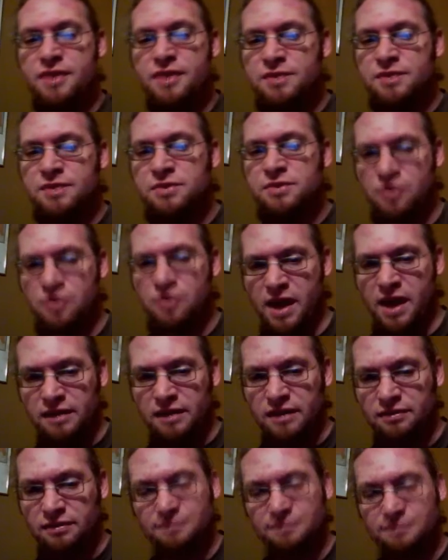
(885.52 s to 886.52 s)
was
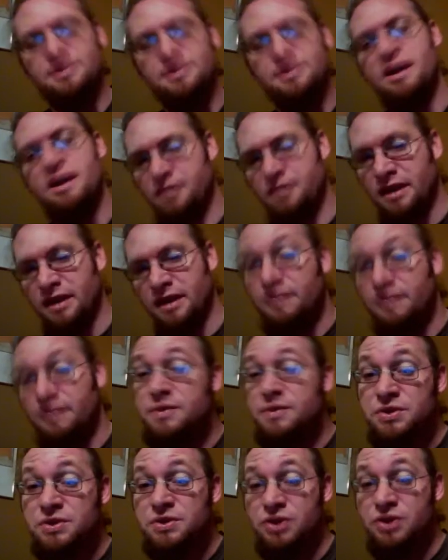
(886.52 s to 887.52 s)
great. Not great.
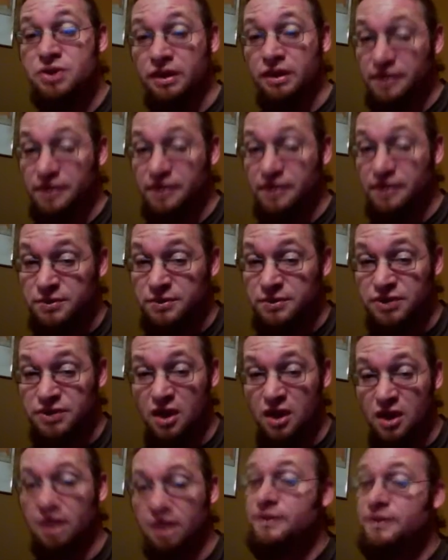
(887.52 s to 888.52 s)
This was good. This was
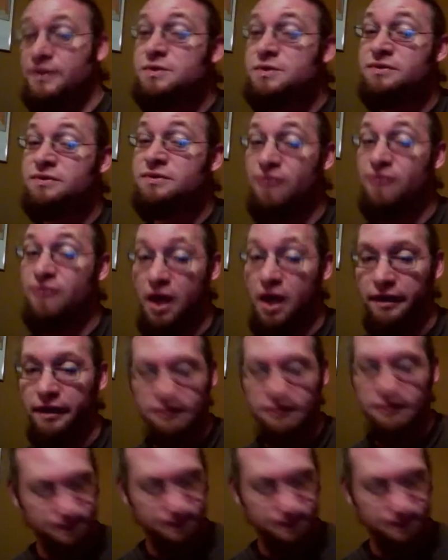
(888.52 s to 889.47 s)
solid. This was fun.